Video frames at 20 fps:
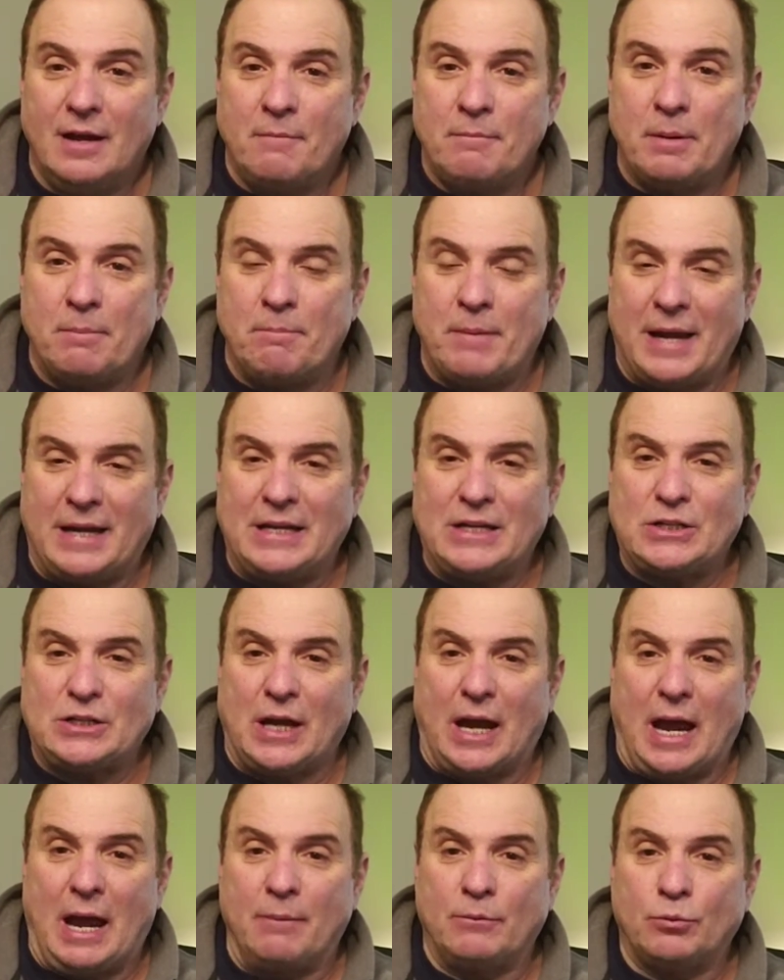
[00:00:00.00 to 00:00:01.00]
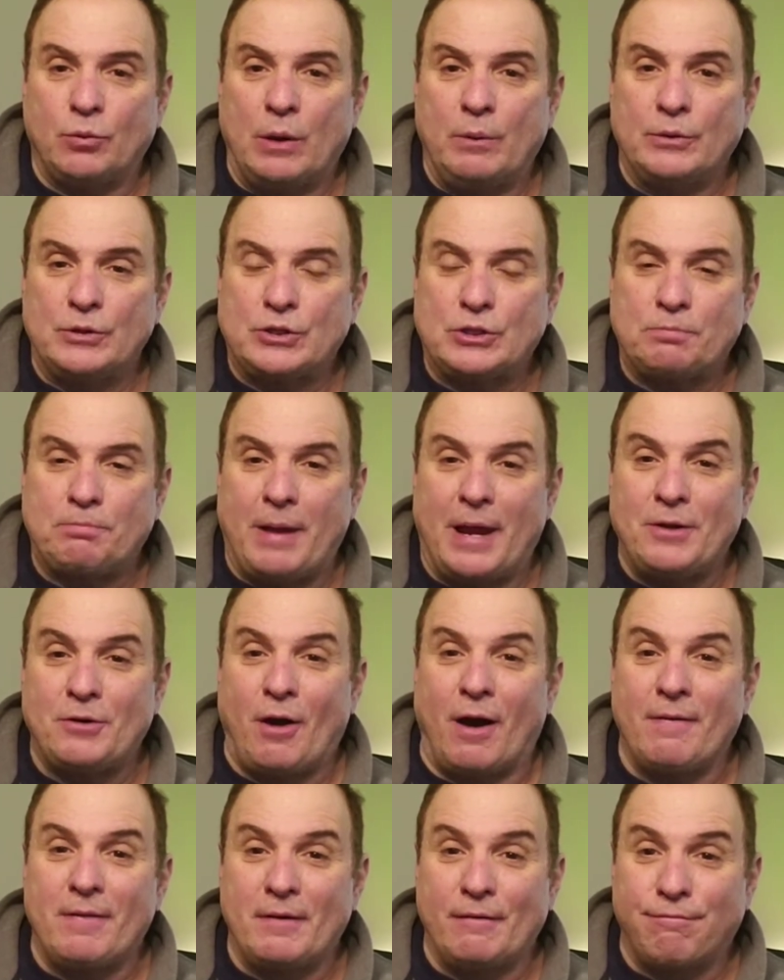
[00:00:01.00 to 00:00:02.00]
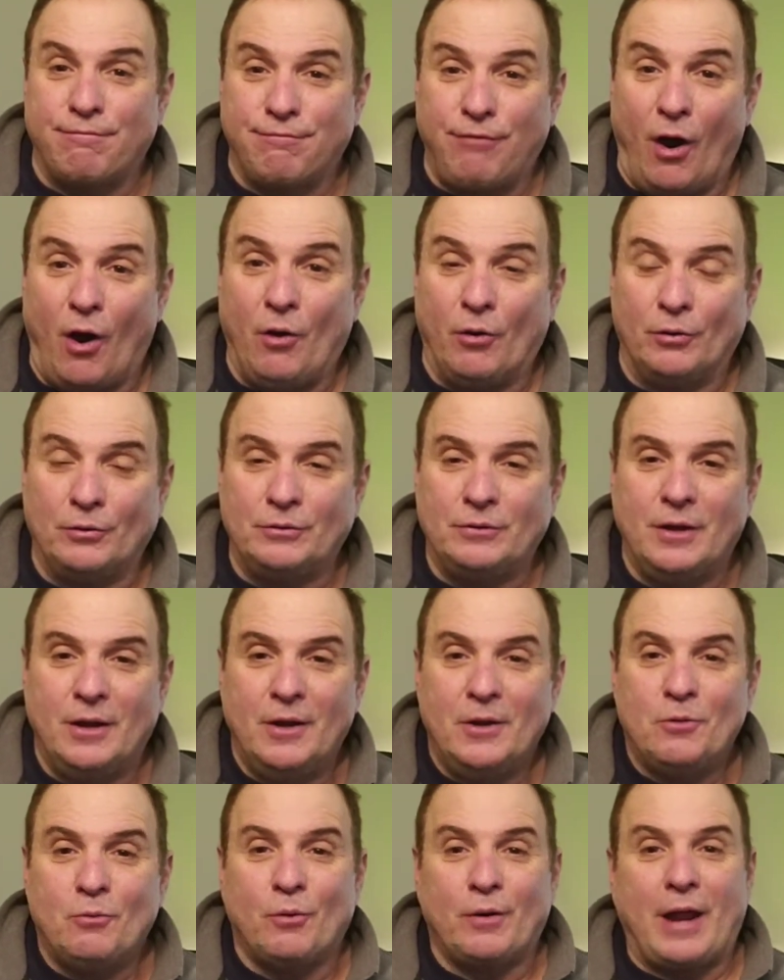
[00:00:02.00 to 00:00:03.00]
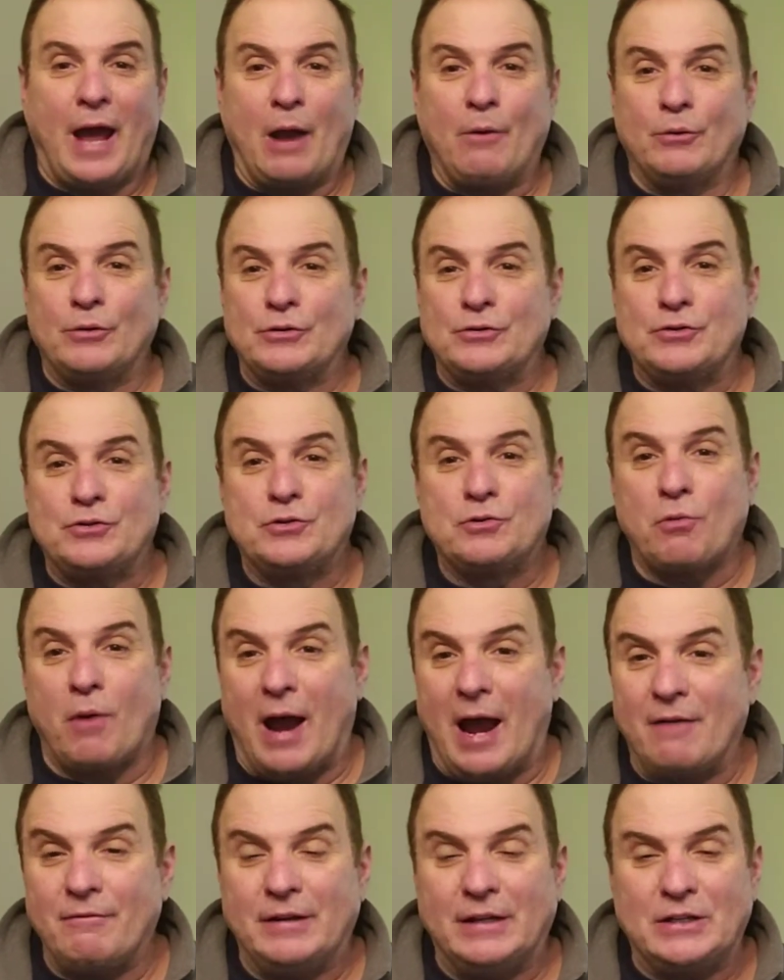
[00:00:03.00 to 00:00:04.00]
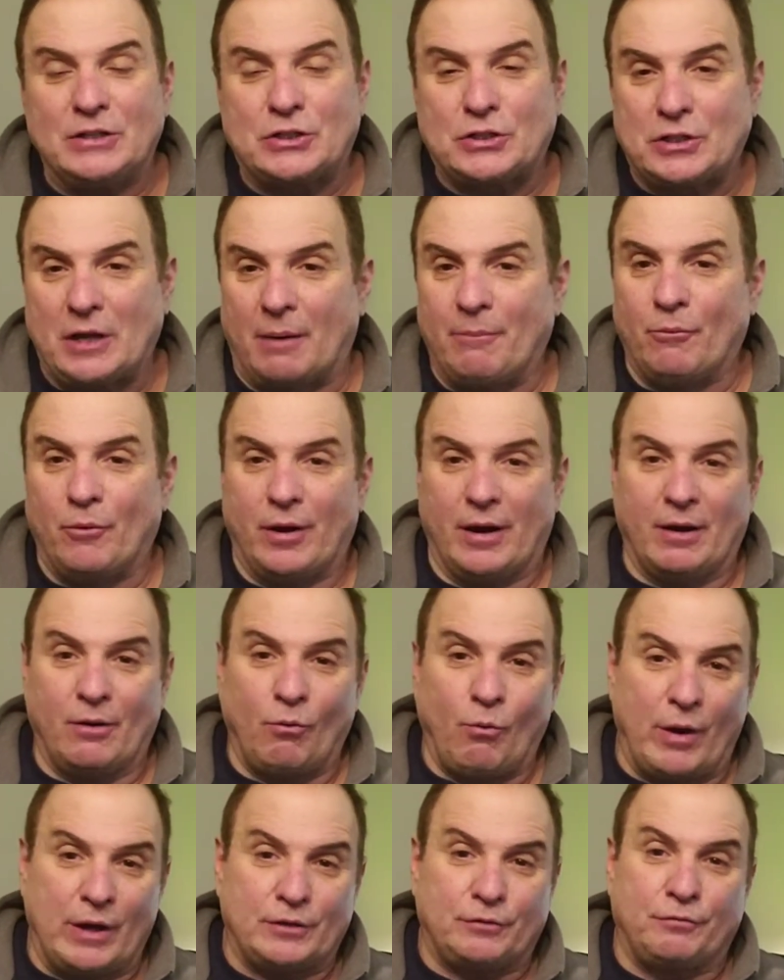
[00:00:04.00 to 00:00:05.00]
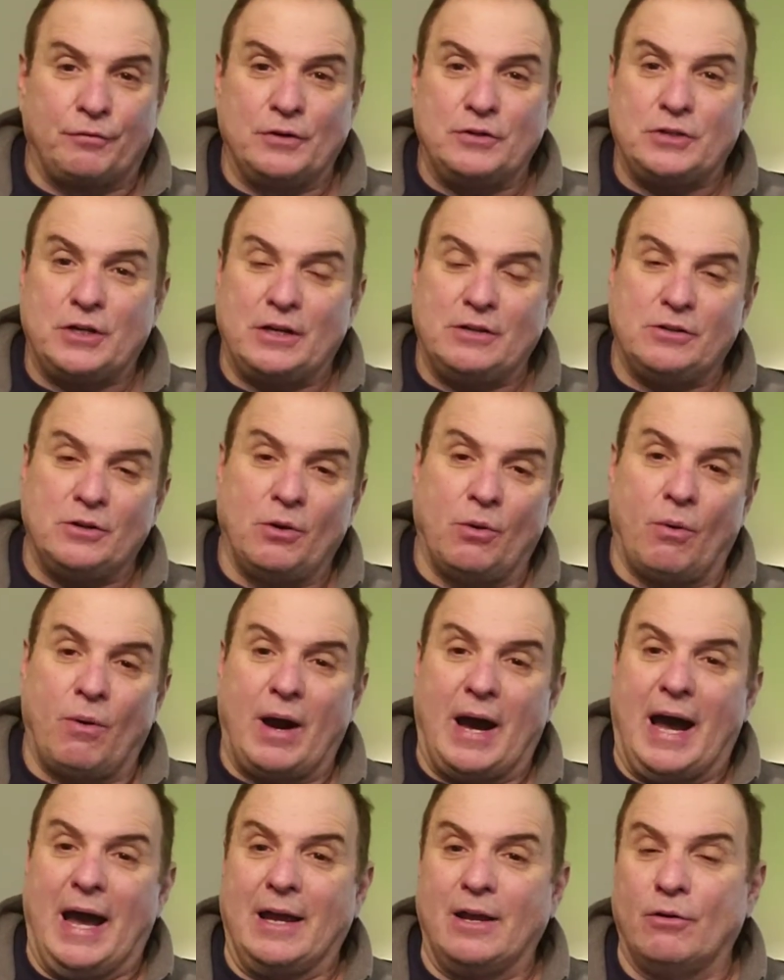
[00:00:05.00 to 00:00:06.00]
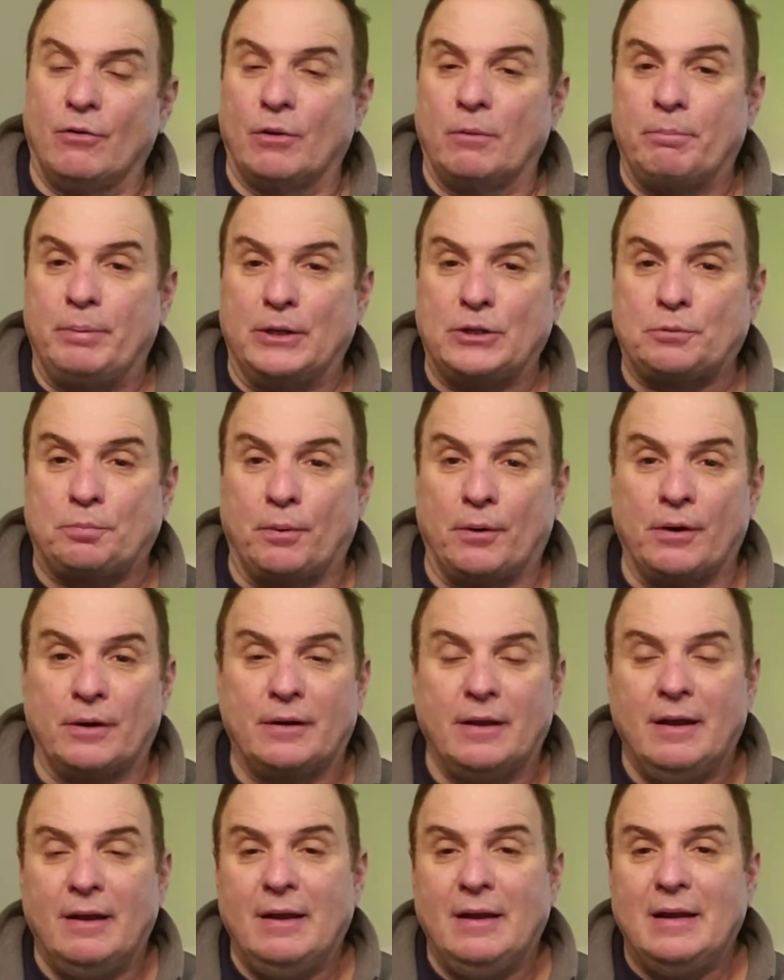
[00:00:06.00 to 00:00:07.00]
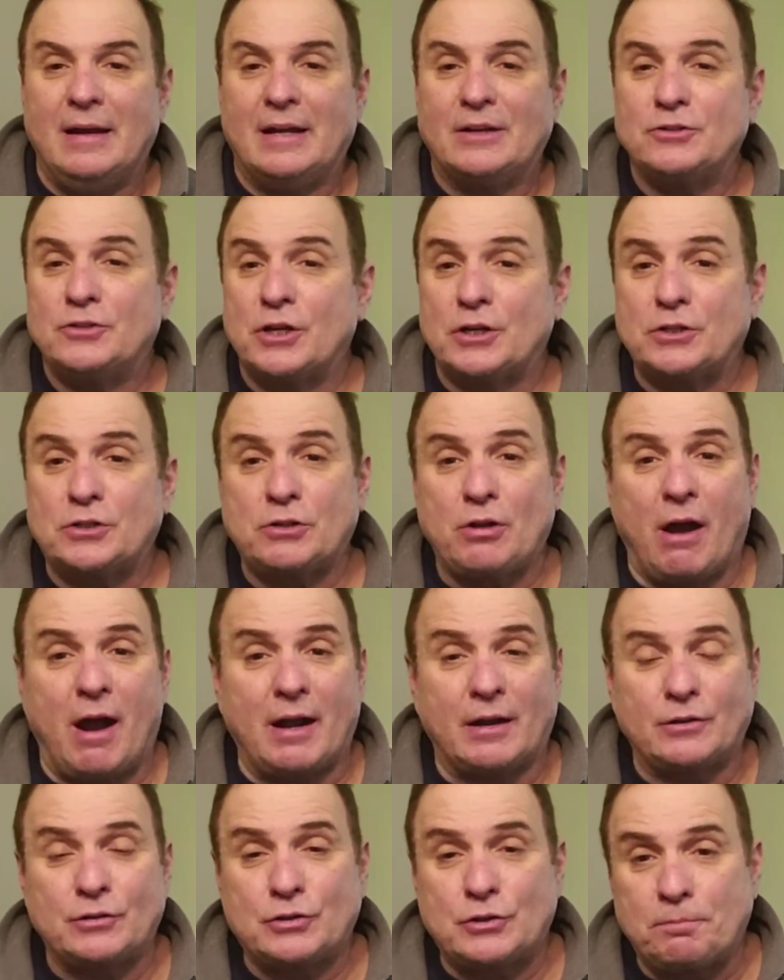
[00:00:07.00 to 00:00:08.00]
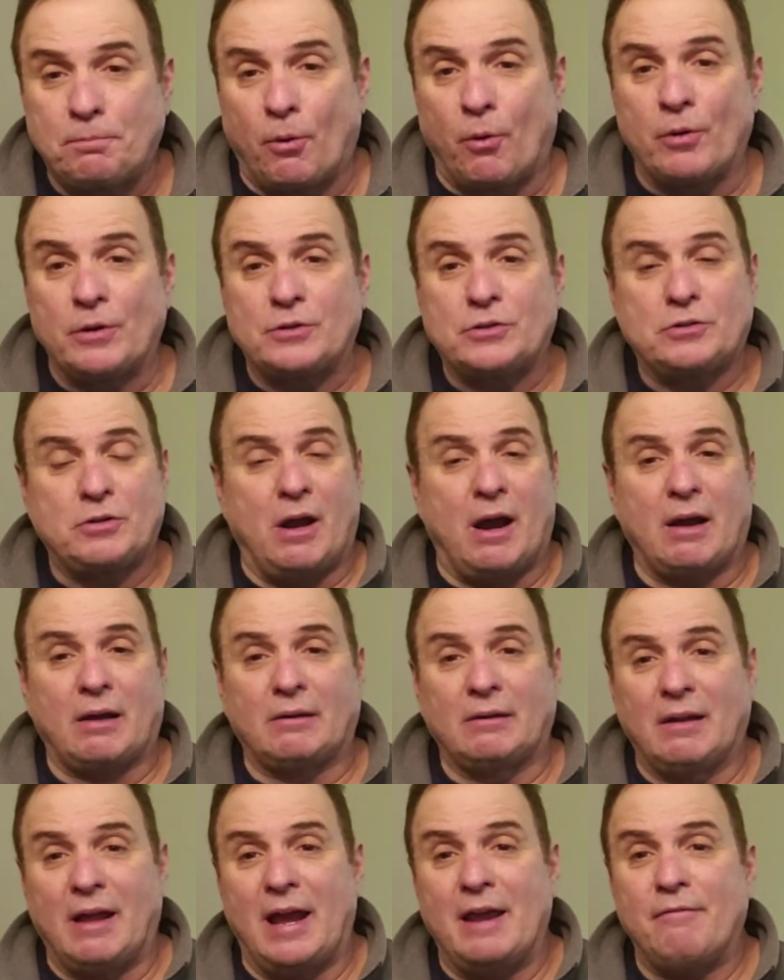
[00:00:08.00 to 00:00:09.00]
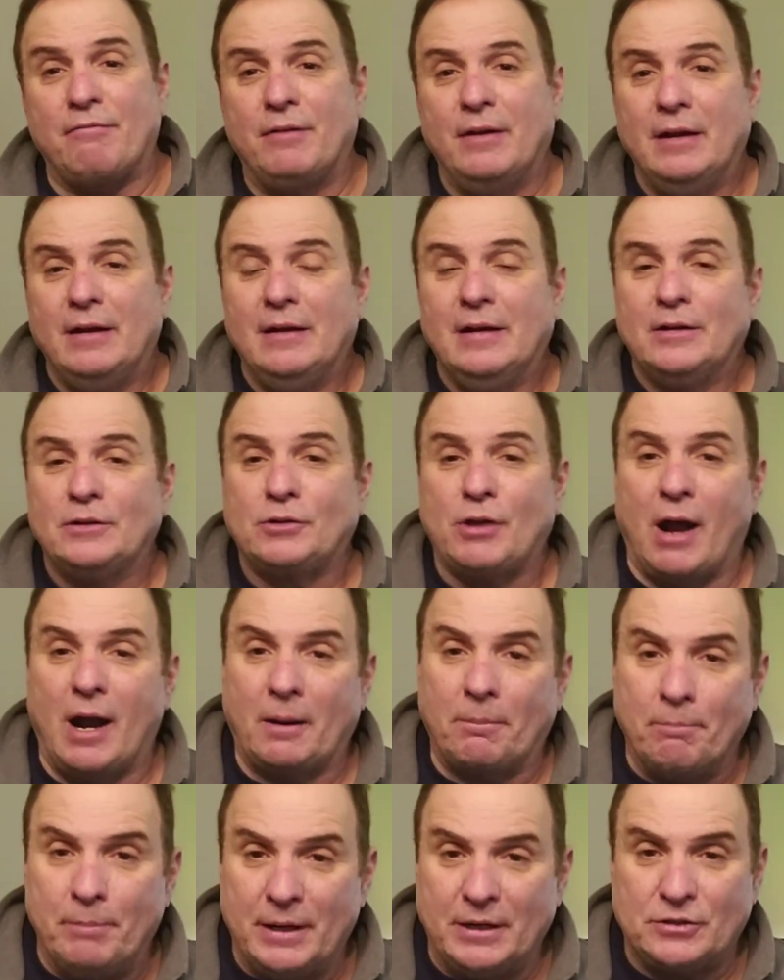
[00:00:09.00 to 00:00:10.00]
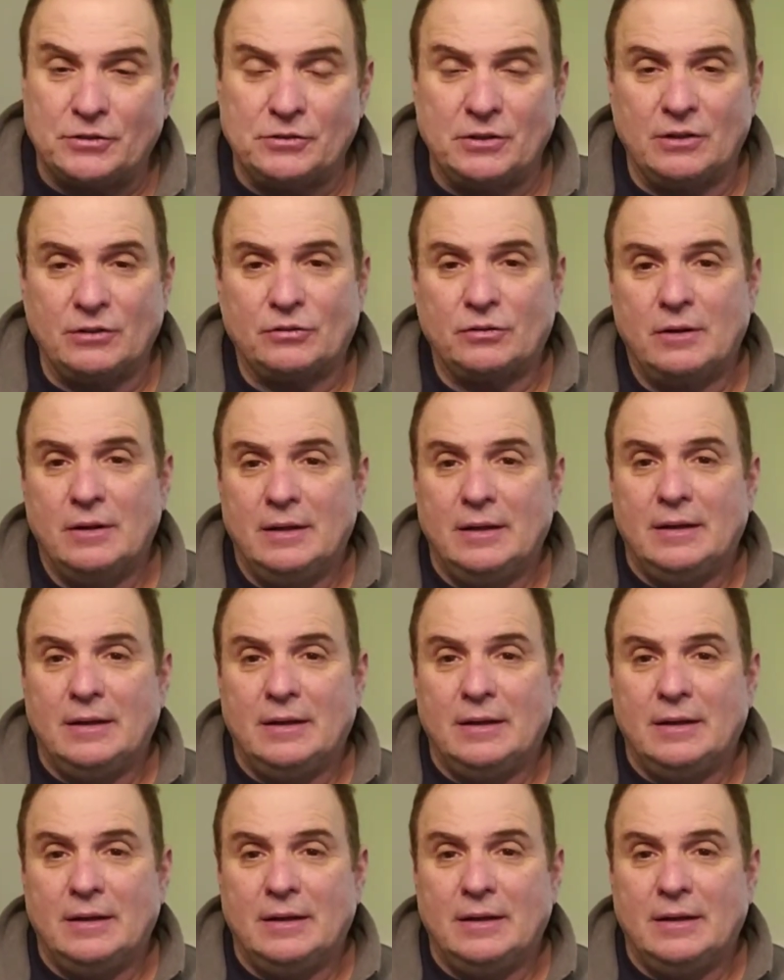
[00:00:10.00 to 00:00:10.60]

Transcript: But many times we would spend on the phone when I was driving somewhere, West Virginia, Ohio, or Pittsburgh, and just talk sports, talk life, talk business.